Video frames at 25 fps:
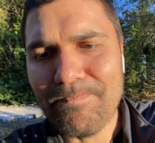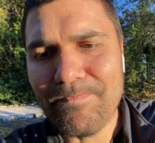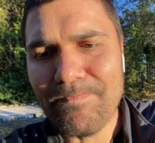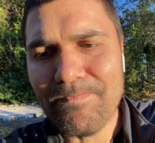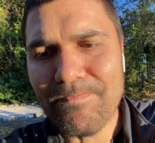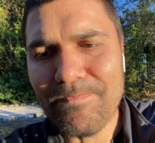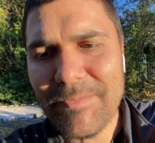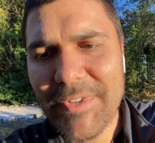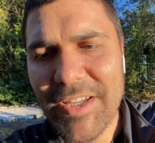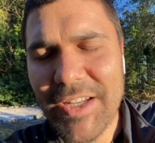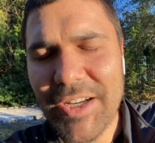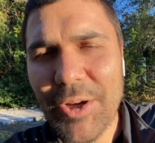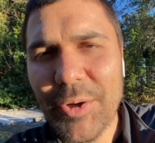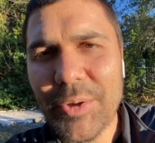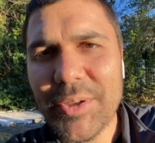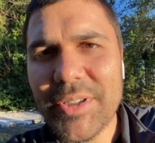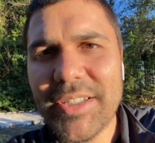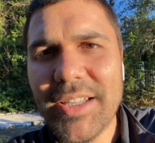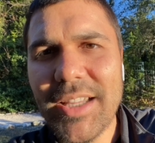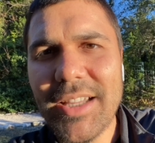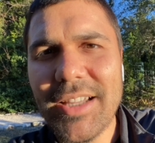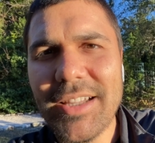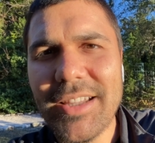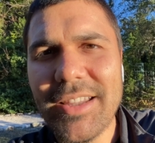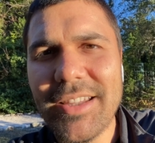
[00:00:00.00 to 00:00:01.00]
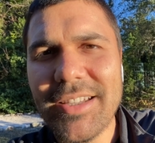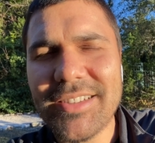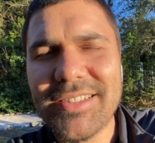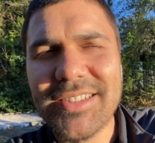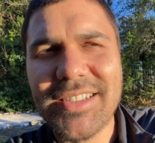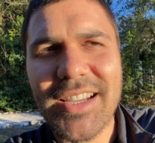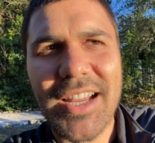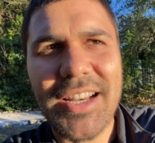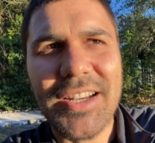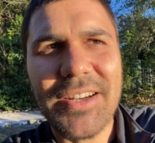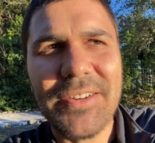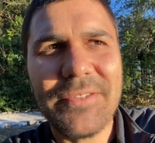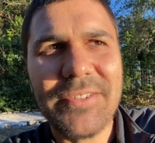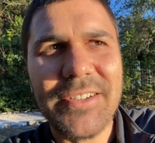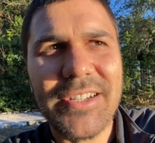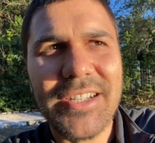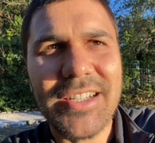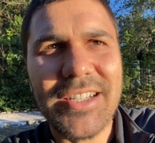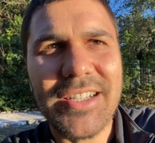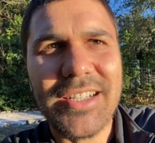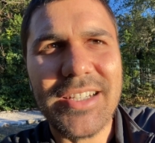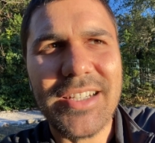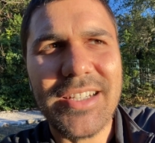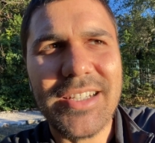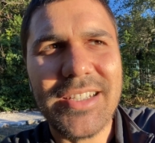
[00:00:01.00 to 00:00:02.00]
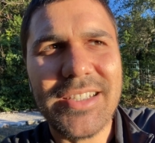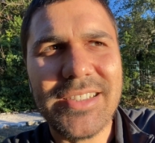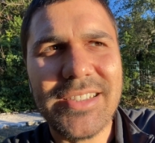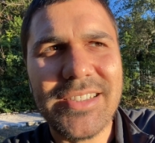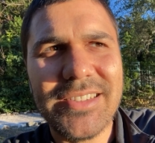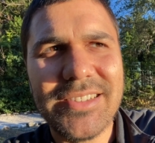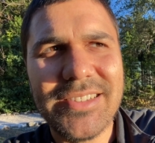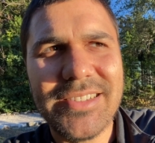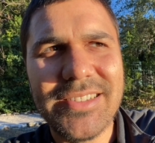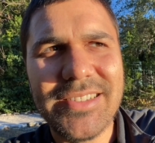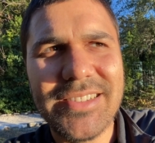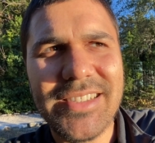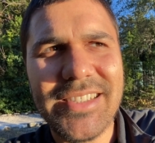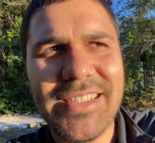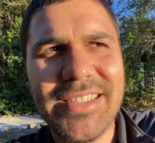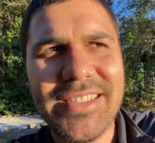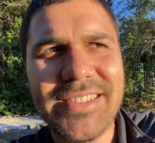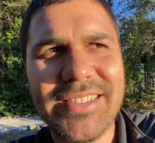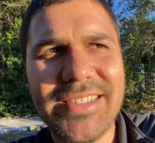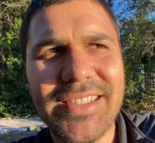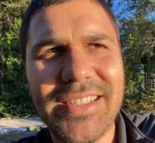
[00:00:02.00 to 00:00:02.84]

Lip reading: This kind of a disease,